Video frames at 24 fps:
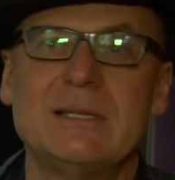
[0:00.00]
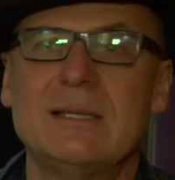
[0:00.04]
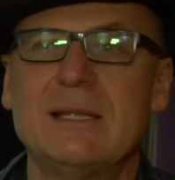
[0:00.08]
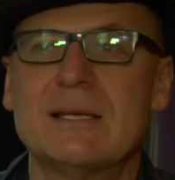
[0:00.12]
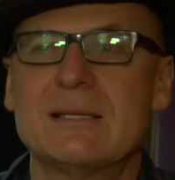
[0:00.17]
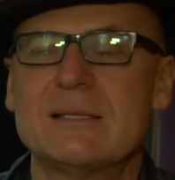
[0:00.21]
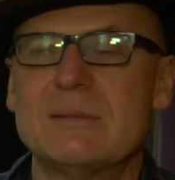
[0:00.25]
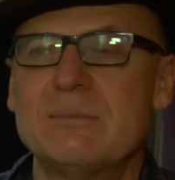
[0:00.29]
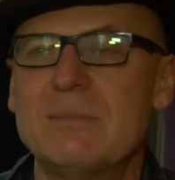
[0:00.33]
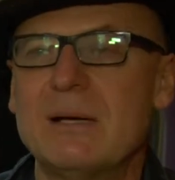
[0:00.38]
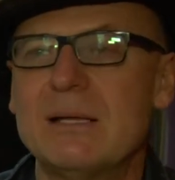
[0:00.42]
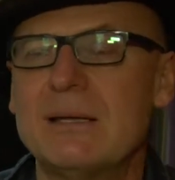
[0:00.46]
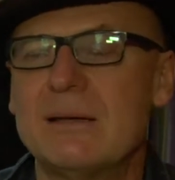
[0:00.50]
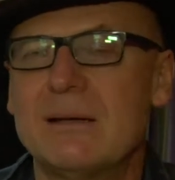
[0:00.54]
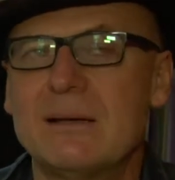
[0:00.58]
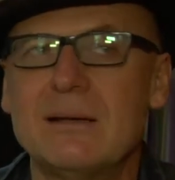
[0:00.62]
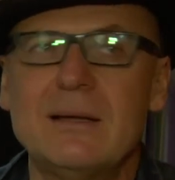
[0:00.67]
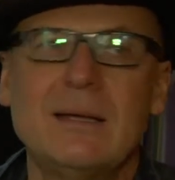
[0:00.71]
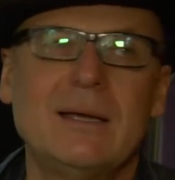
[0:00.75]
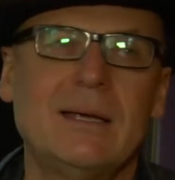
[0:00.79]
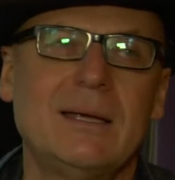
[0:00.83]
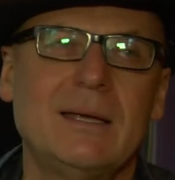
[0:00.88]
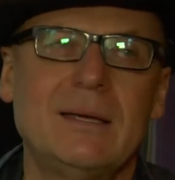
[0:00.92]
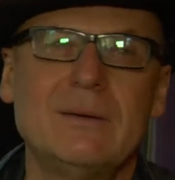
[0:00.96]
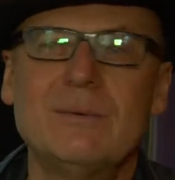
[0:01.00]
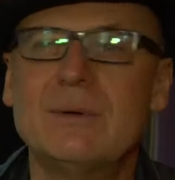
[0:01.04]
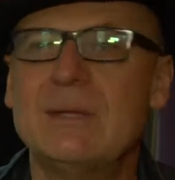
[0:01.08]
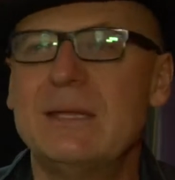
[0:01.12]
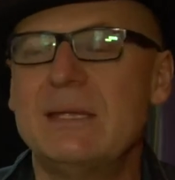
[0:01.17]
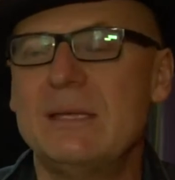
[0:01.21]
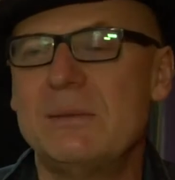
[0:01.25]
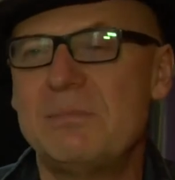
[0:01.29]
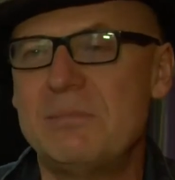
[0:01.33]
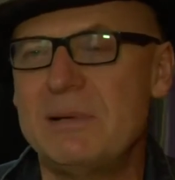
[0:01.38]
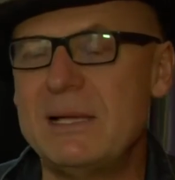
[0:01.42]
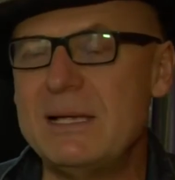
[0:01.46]
It doesn't matter whether
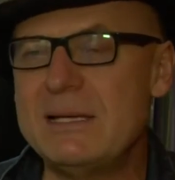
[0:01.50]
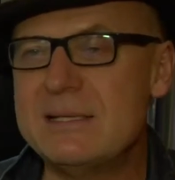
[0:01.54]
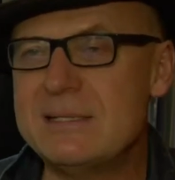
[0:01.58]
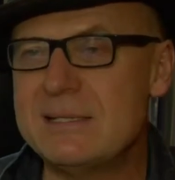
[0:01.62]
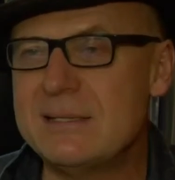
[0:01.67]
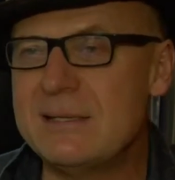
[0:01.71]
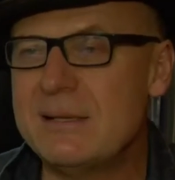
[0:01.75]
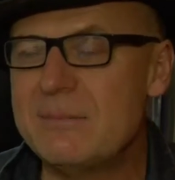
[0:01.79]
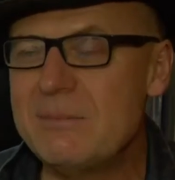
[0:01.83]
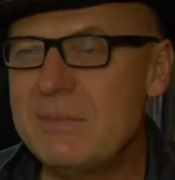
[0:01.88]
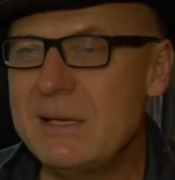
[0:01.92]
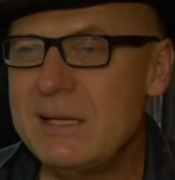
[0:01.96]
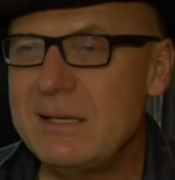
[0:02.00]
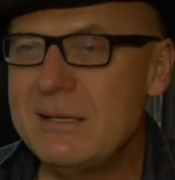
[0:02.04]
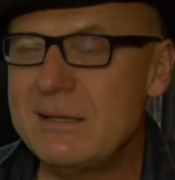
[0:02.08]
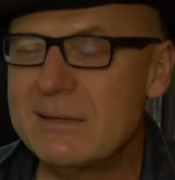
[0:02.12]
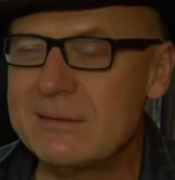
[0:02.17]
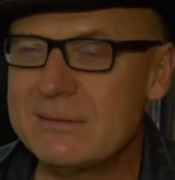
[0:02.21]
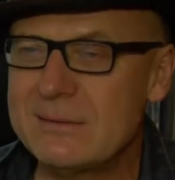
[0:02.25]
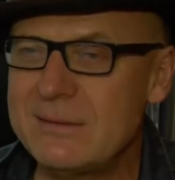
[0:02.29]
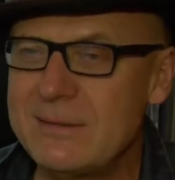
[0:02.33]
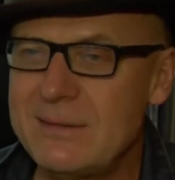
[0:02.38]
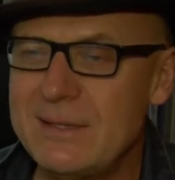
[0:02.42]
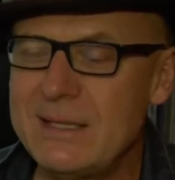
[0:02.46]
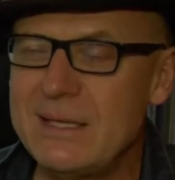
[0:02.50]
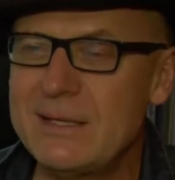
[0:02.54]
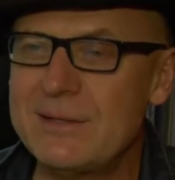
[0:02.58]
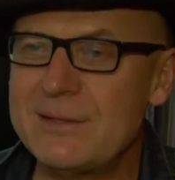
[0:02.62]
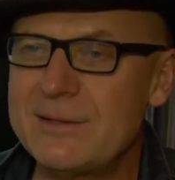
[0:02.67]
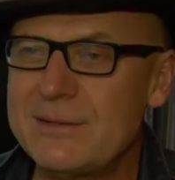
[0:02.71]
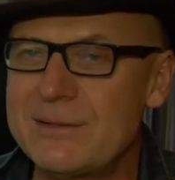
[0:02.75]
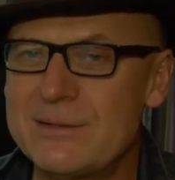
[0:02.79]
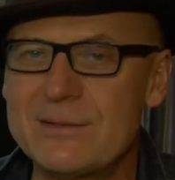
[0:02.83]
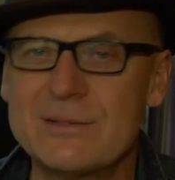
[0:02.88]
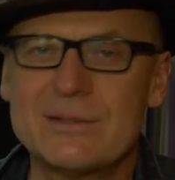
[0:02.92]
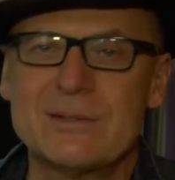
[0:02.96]
it plays in a million
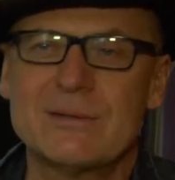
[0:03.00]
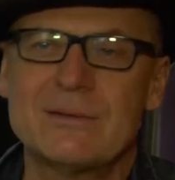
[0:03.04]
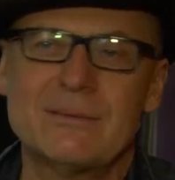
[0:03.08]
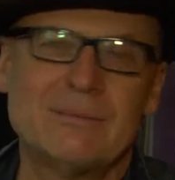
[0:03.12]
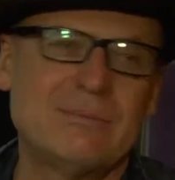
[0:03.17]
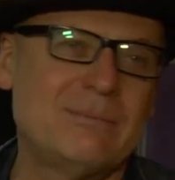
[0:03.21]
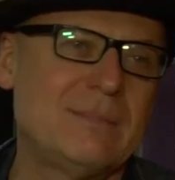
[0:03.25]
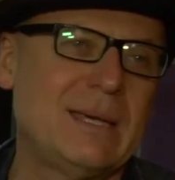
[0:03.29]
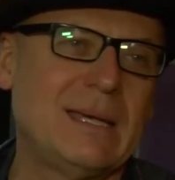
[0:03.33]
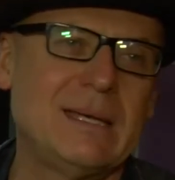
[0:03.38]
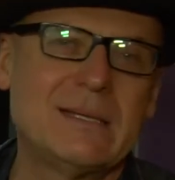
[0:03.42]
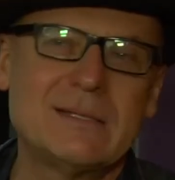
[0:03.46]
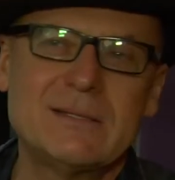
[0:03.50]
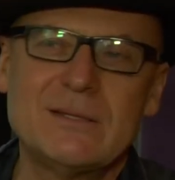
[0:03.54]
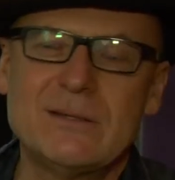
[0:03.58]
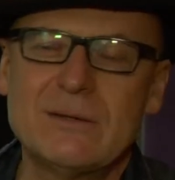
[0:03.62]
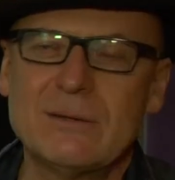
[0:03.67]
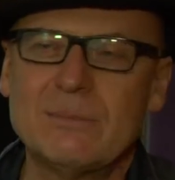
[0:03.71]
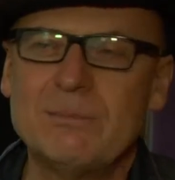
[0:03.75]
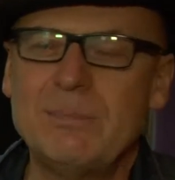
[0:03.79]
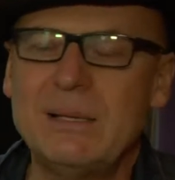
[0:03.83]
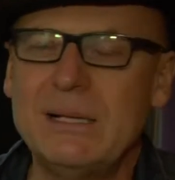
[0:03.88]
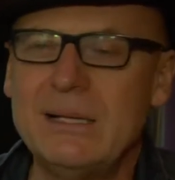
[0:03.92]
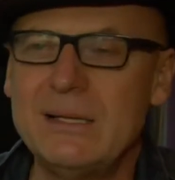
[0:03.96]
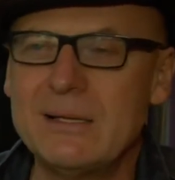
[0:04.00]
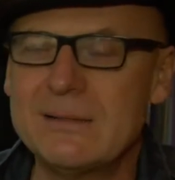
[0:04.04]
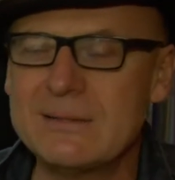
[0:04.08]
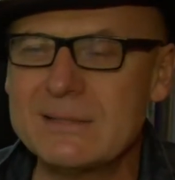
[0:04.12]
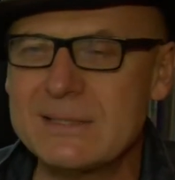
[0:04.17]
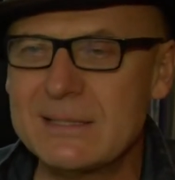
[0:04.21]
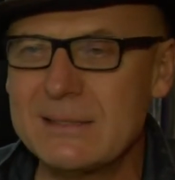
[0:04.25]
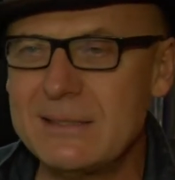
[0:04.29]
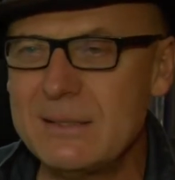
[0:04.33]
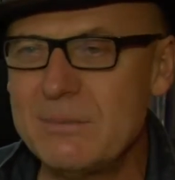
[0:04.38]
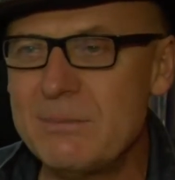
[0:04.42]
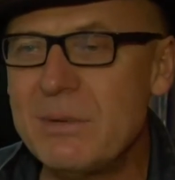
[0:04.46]
theaters or makes you know
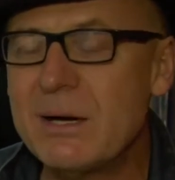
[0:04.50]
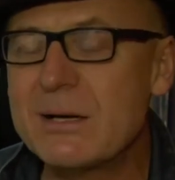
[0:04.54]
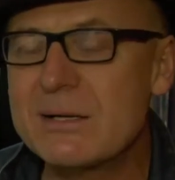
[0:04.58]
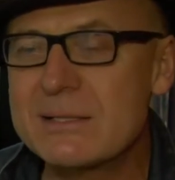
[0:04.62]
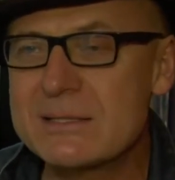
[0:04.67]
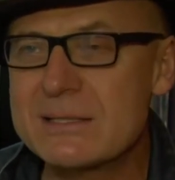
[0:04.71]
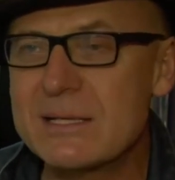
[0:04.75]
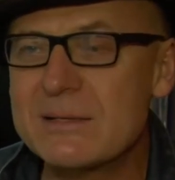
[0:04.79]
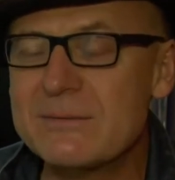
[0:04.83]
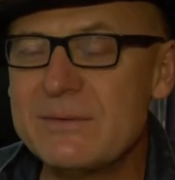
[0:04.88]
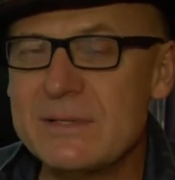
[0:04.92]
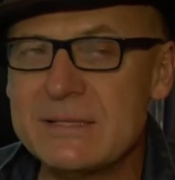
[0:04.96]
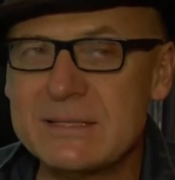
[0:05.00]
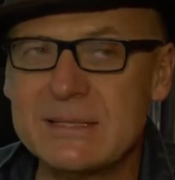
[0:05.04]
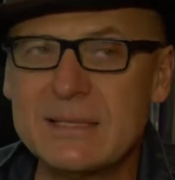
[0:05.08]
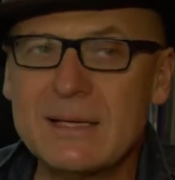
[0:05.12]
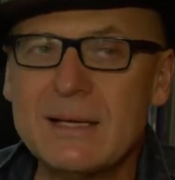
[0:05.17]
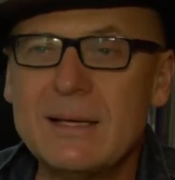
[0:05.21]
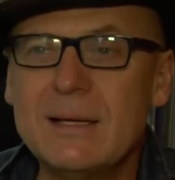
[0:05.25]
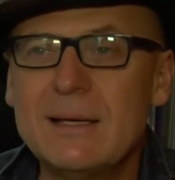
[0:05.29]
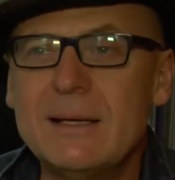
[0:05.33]
billions at the box office.